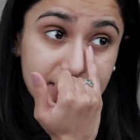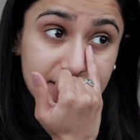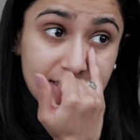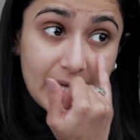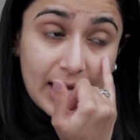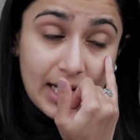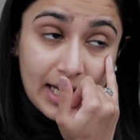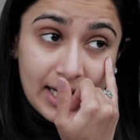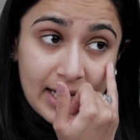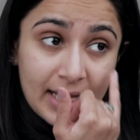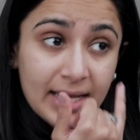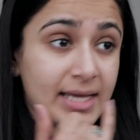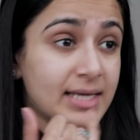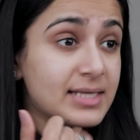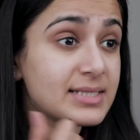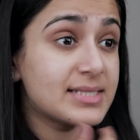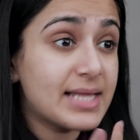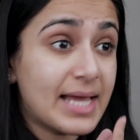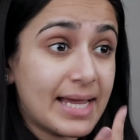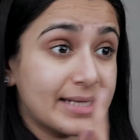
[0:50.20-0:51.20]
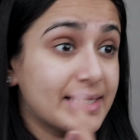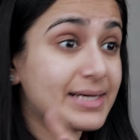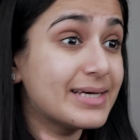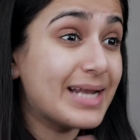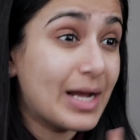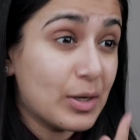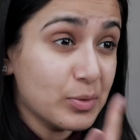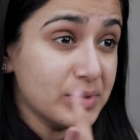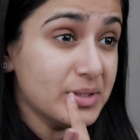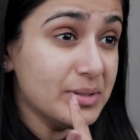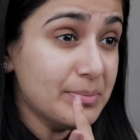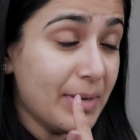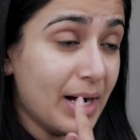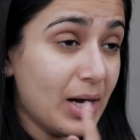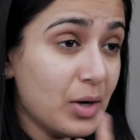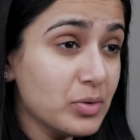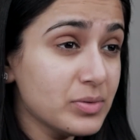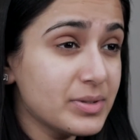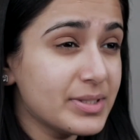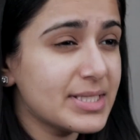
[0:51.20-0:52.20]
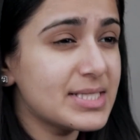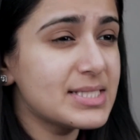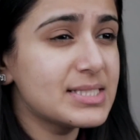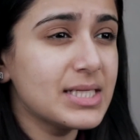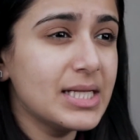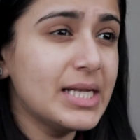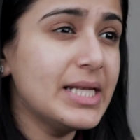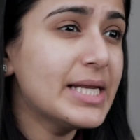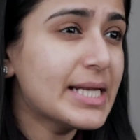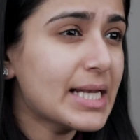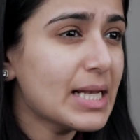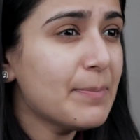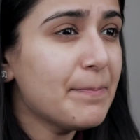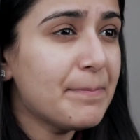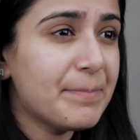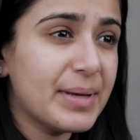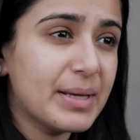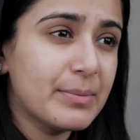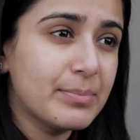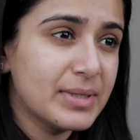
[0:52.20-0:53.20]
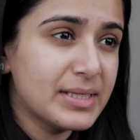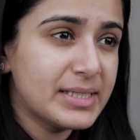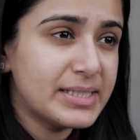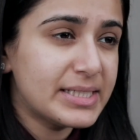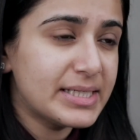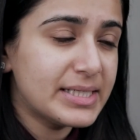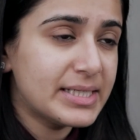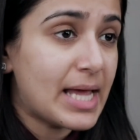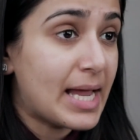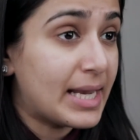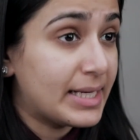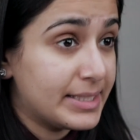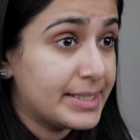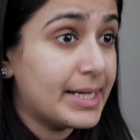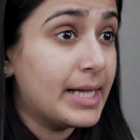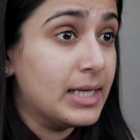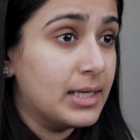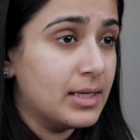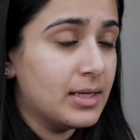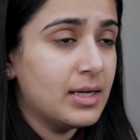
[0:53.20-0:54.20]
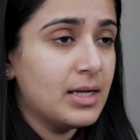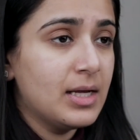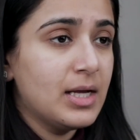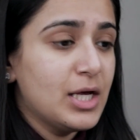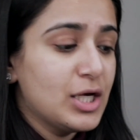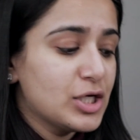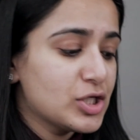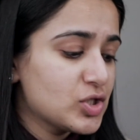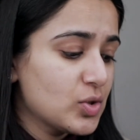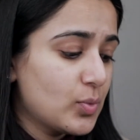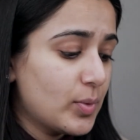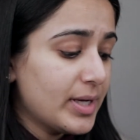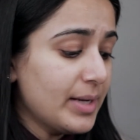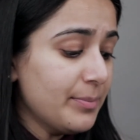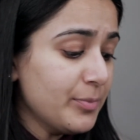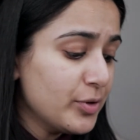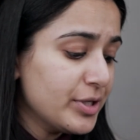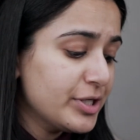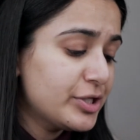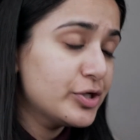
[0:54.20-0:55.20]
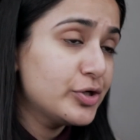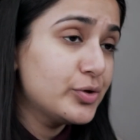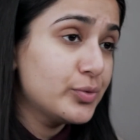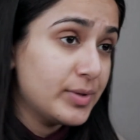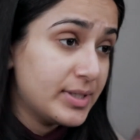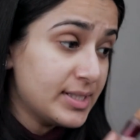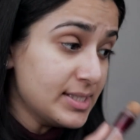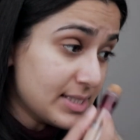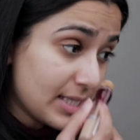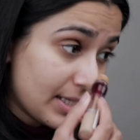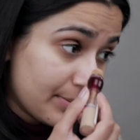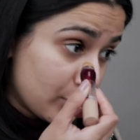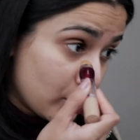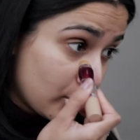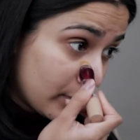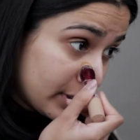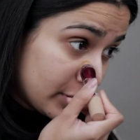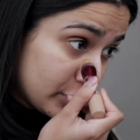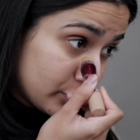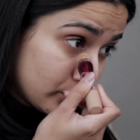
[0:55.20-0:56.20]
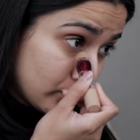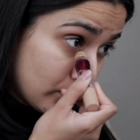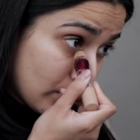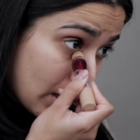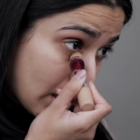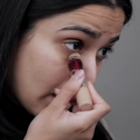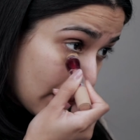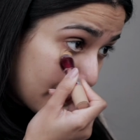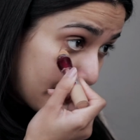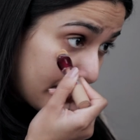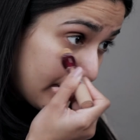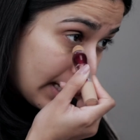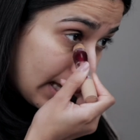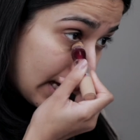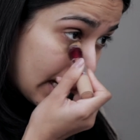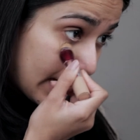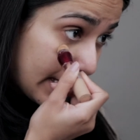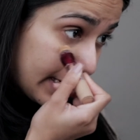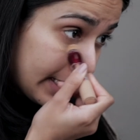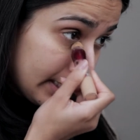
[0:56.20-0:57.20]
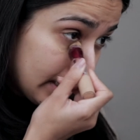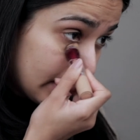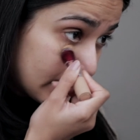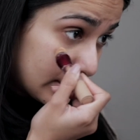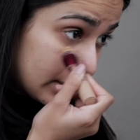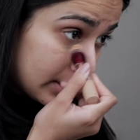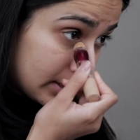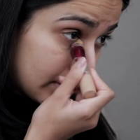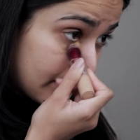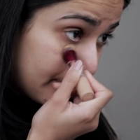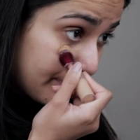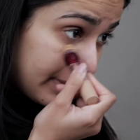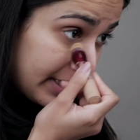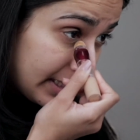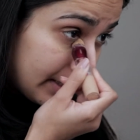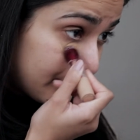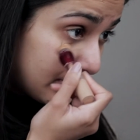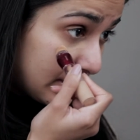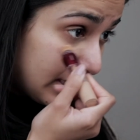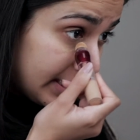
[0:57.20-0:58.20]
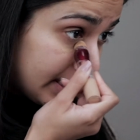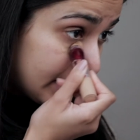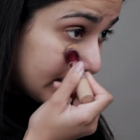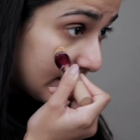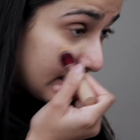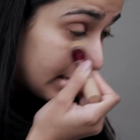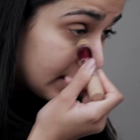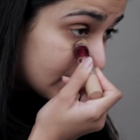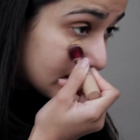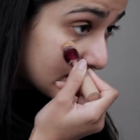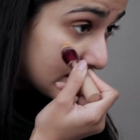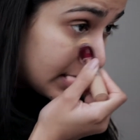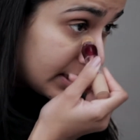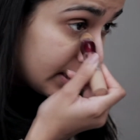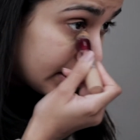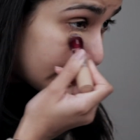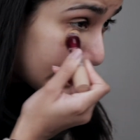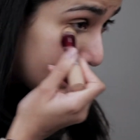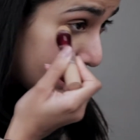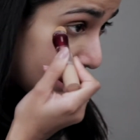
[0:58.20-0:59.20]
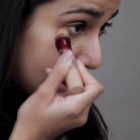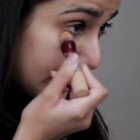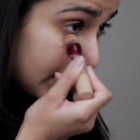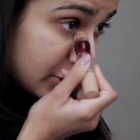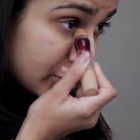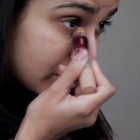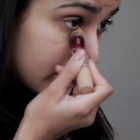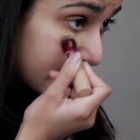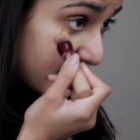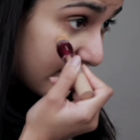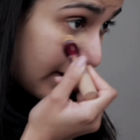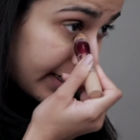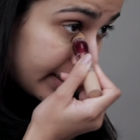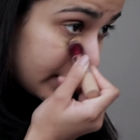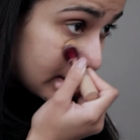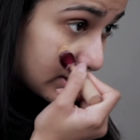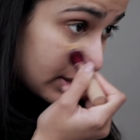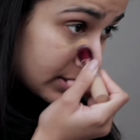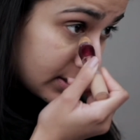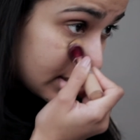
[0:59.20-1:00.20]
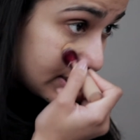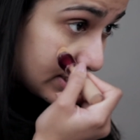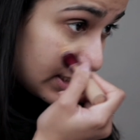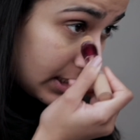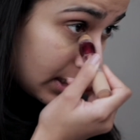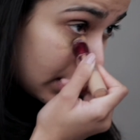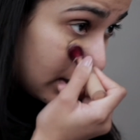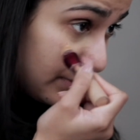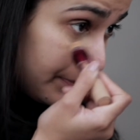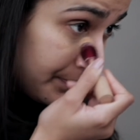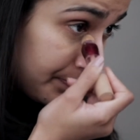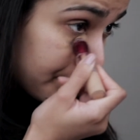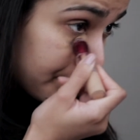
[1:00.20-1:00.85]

the eyes and around the mouth is a little pigmented and dull. So what I'm going to do is I'm going to apply the Maybelline Instant Age Rewind Concealer.